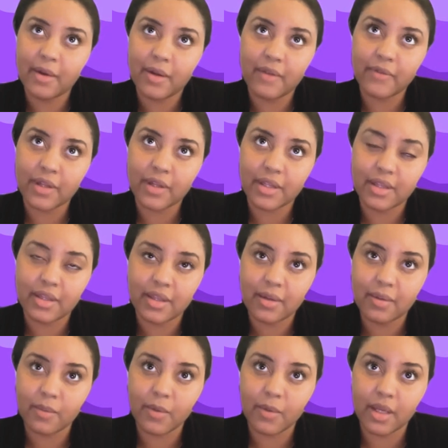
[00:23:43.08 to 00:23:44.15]
about everything
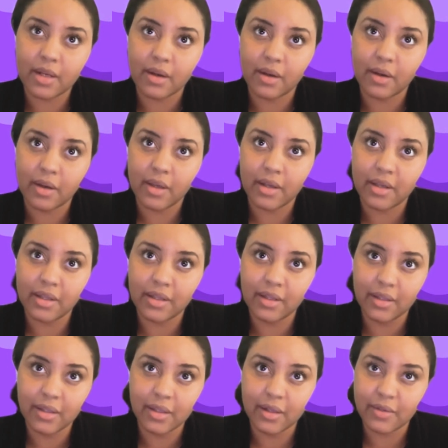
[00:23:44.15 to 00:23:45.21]
that went on
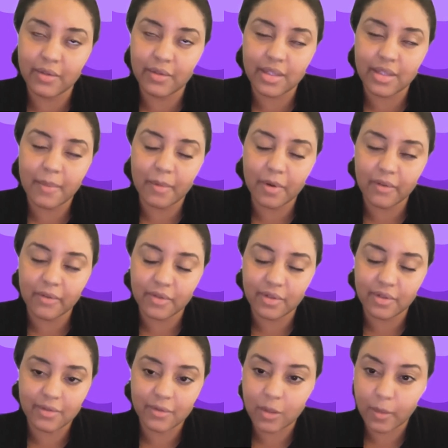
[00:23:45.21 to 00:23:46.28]
in summer of
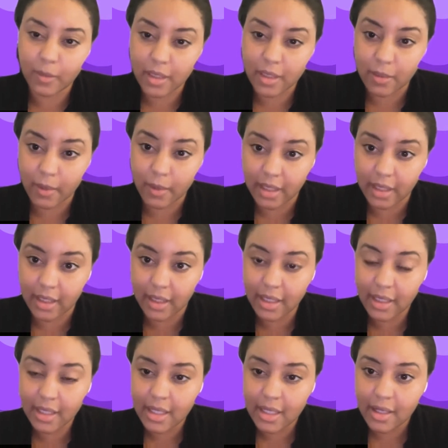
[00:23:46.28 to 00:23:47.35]
2020
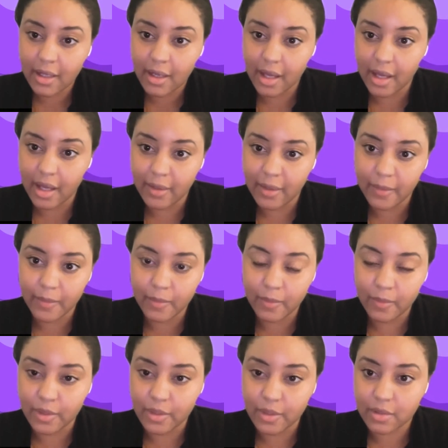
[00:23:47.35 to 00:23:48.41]

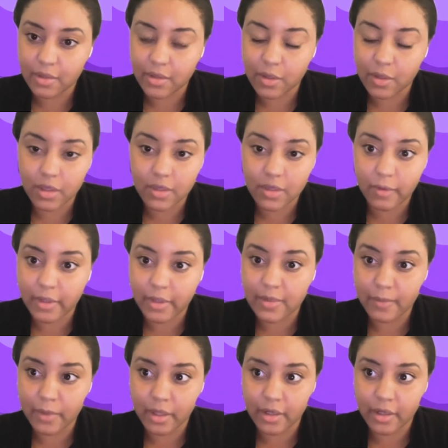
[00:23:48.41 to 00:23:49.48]
with George
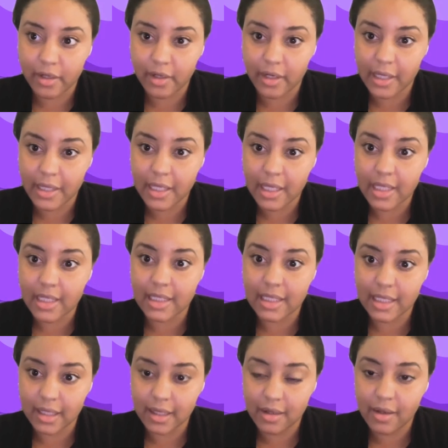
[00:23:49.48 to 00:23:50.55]
Floyd's murder, I think it
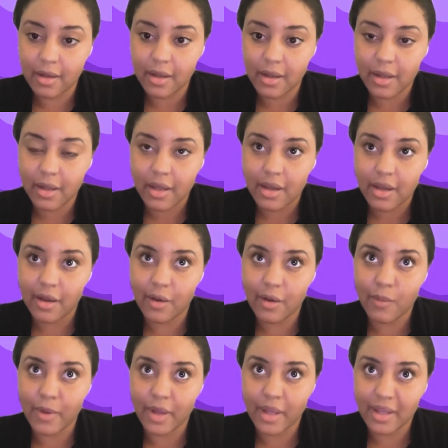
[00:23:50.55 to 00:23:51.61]
did
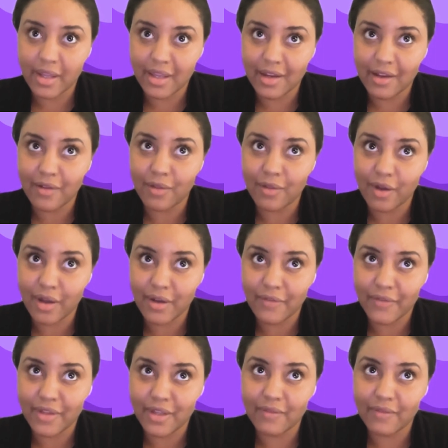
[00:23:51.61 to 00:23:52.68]
awaken a lot
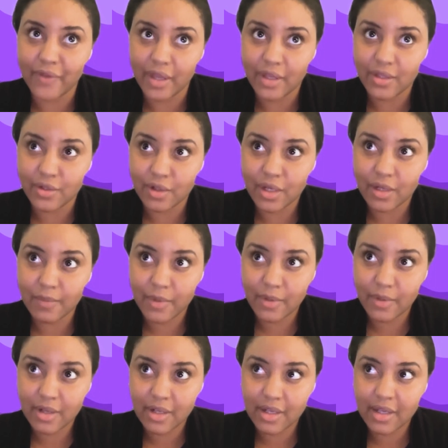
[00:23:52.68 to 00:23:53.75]
of the investor
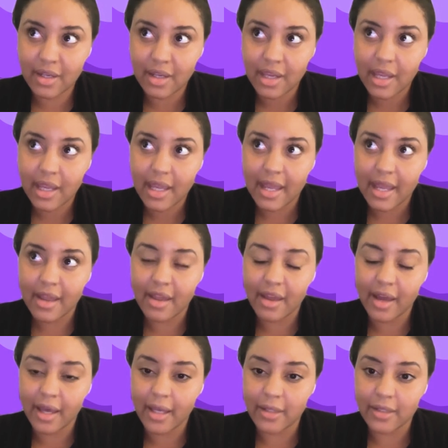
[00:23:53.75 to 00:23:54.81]
community
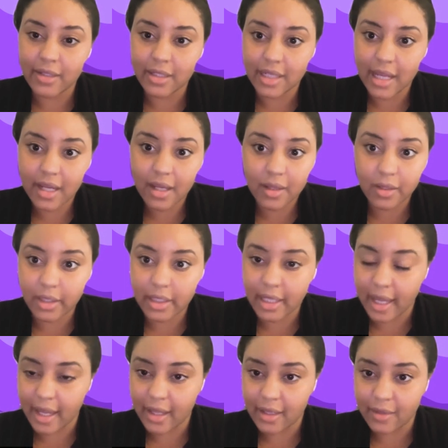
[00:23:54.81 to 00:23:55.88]
to take a
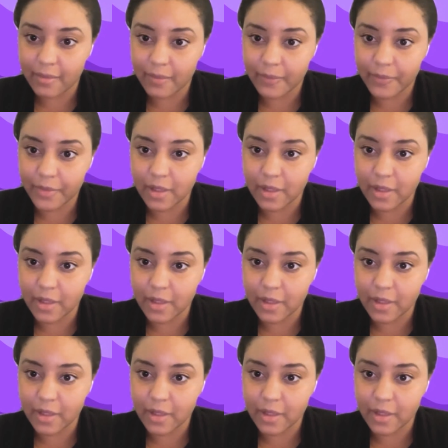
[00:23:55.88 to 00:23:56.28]
look at,